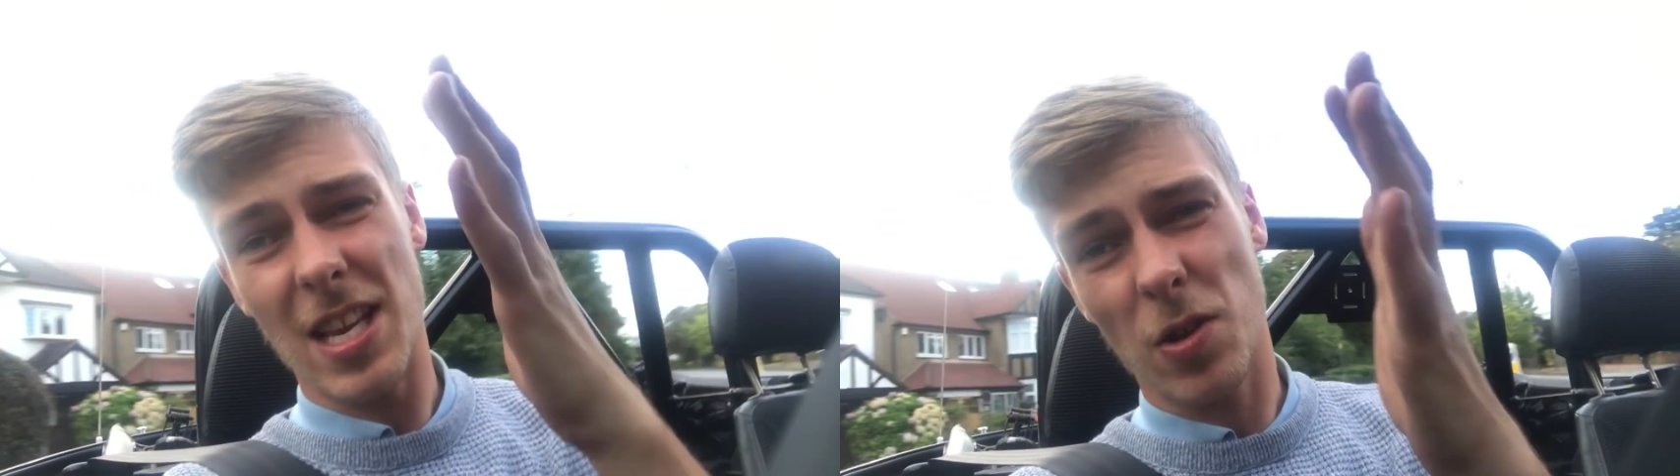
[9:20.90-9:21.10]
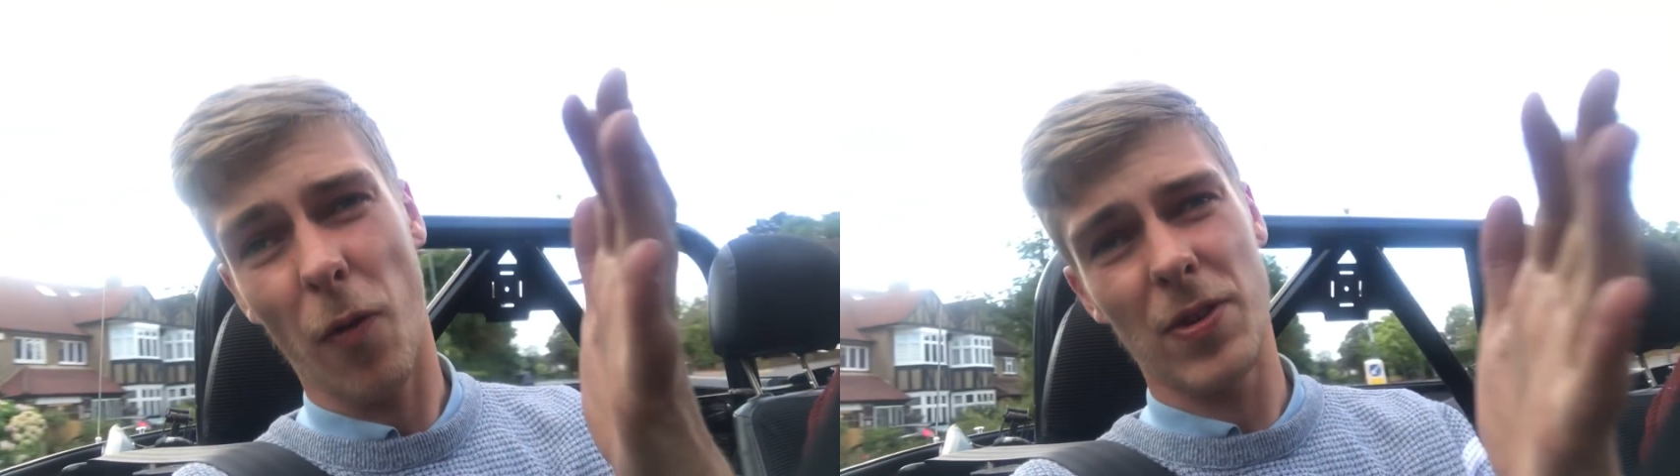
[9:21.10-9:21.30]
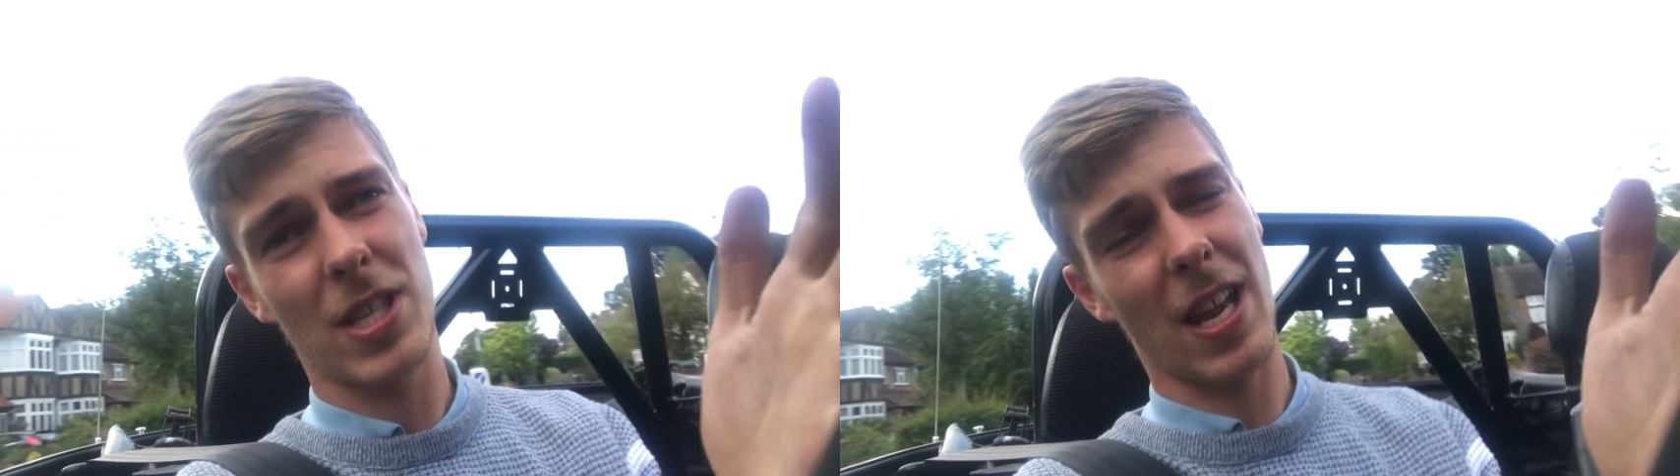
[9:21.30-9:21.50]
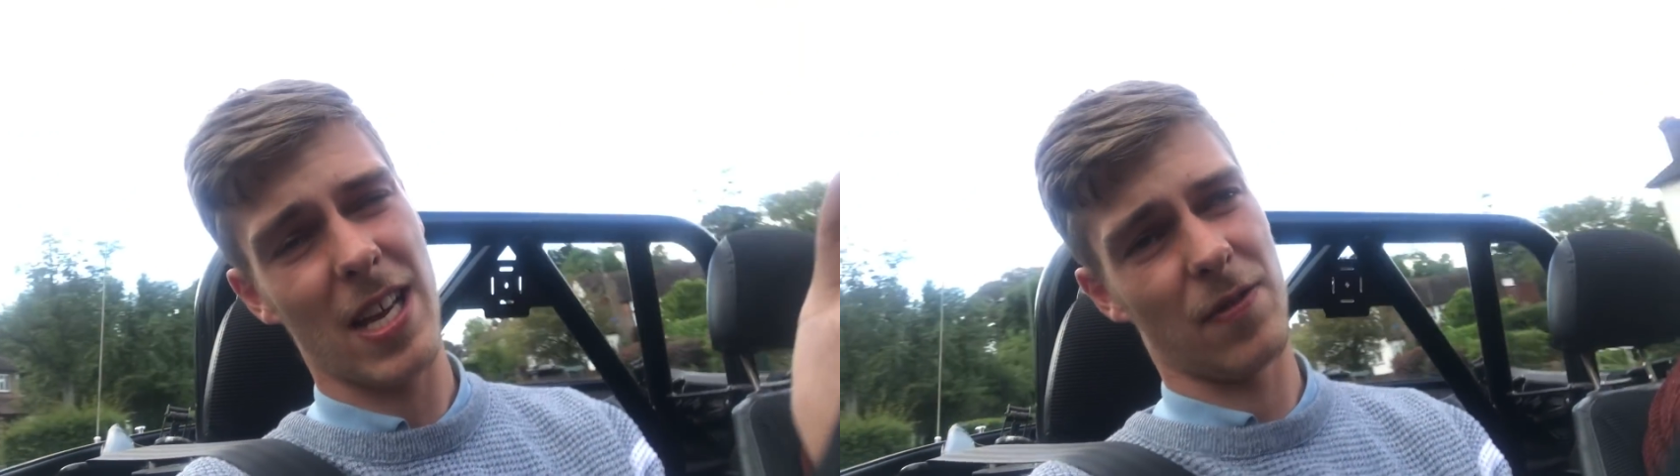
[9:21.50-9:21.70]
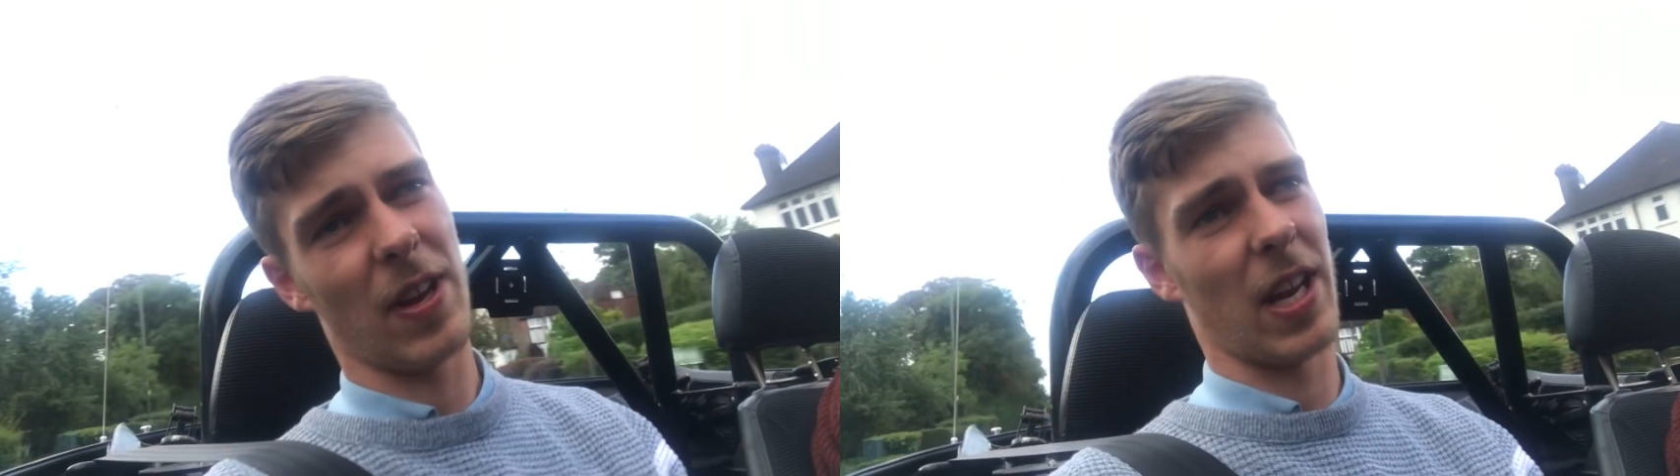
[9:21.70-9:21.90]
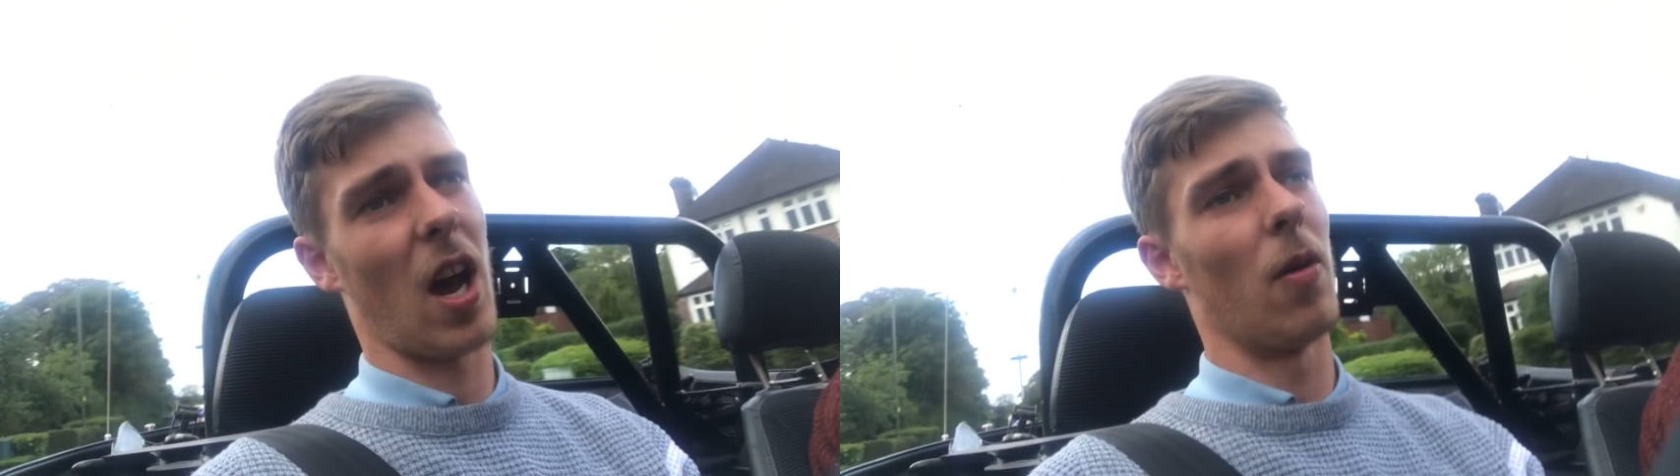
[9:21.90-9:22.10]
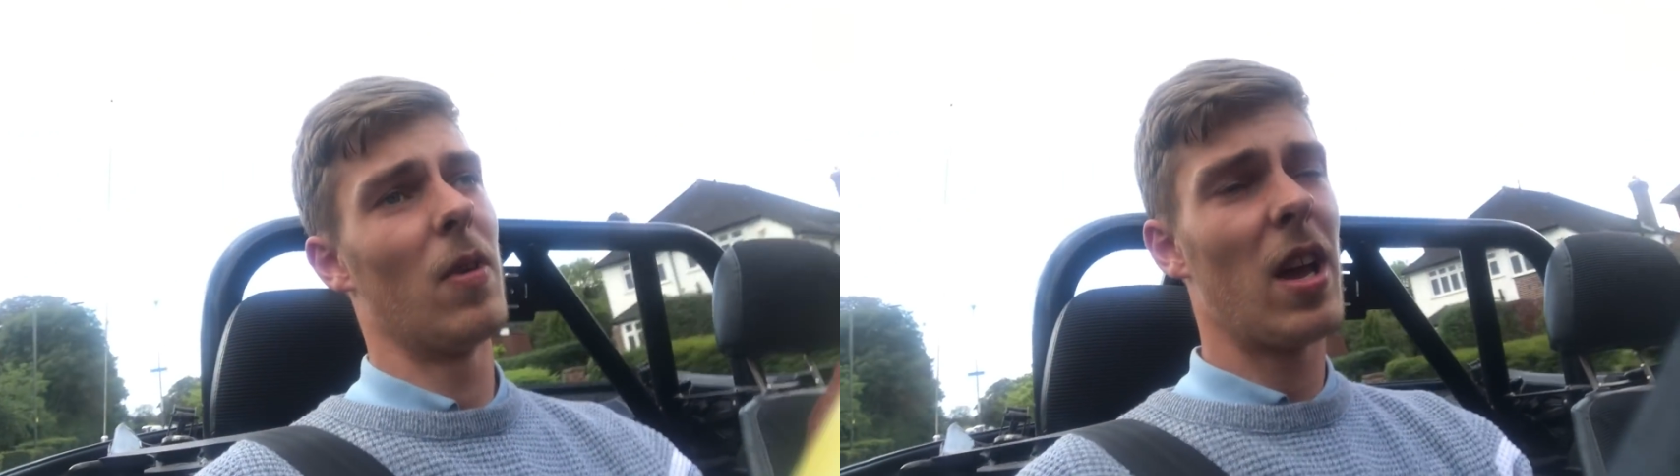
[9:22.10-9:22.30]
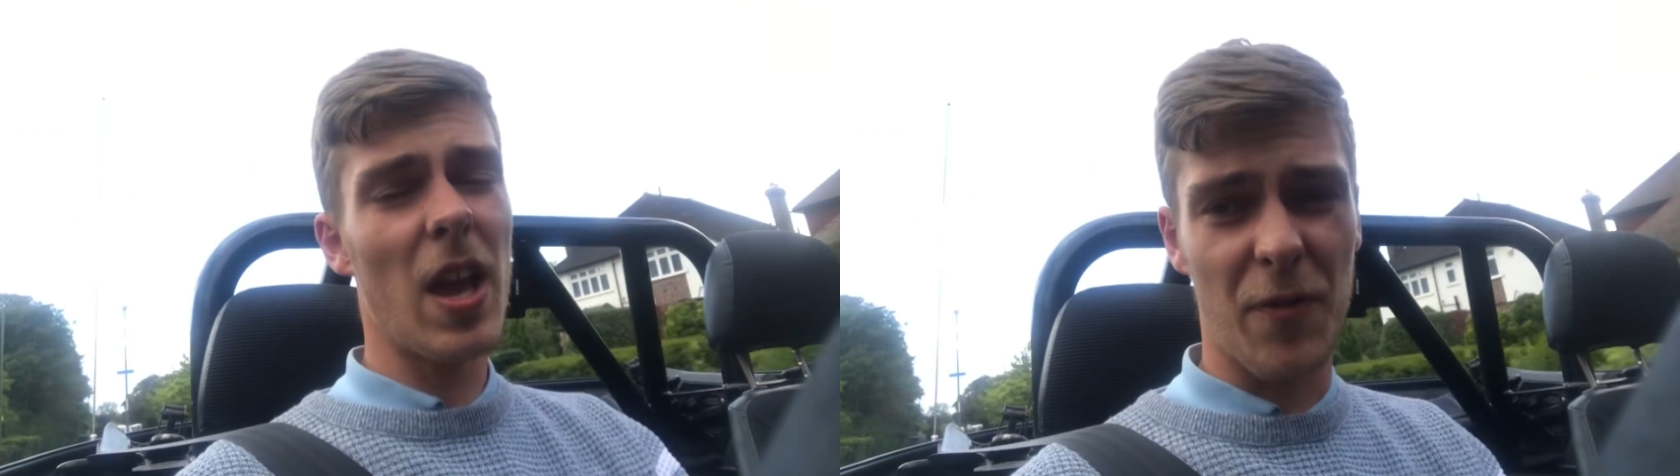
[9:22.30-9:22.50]
that's all for today's video.
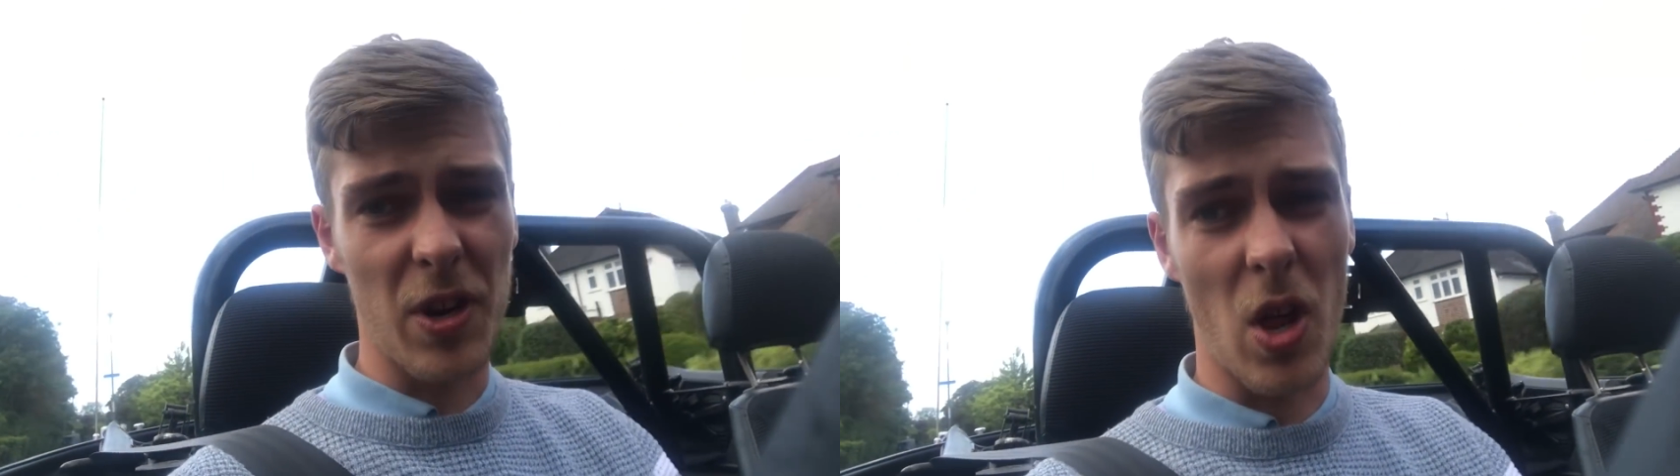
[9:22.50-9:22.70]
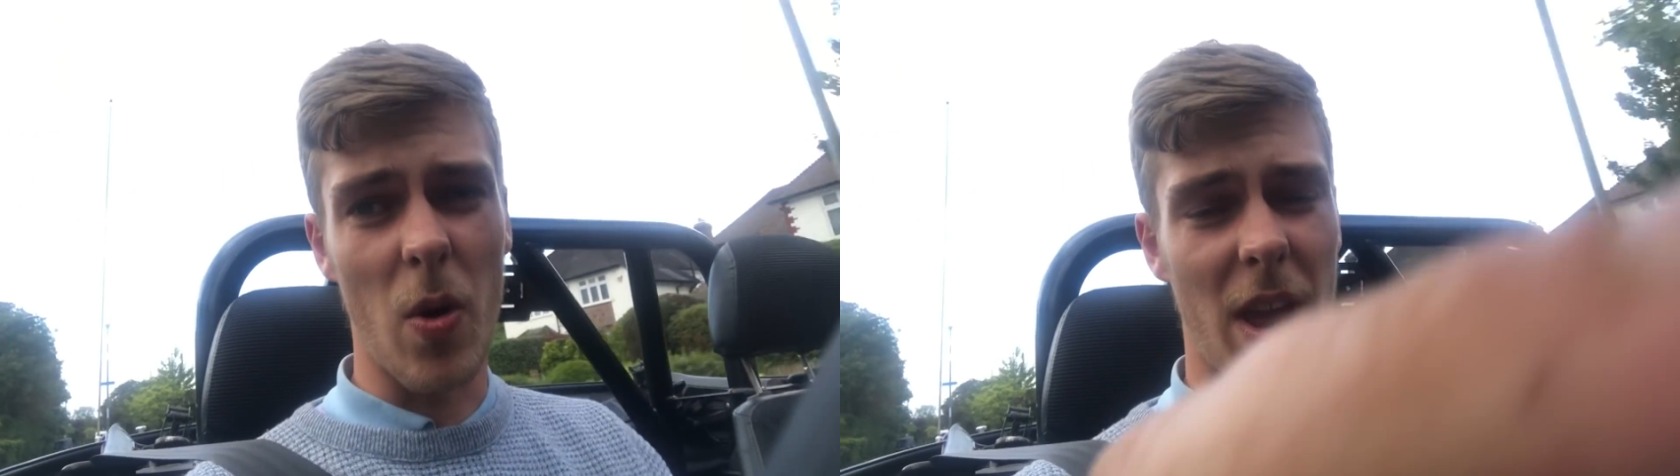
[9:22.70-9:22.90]
If you're new